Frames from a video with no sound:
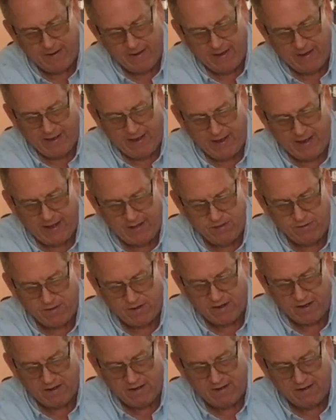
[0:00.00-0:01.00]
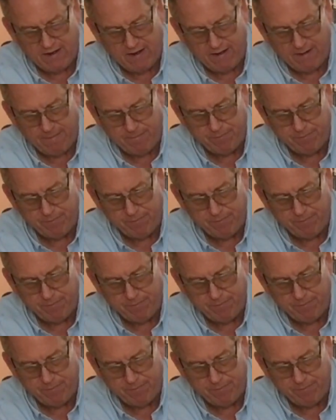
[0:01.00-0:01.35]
and you can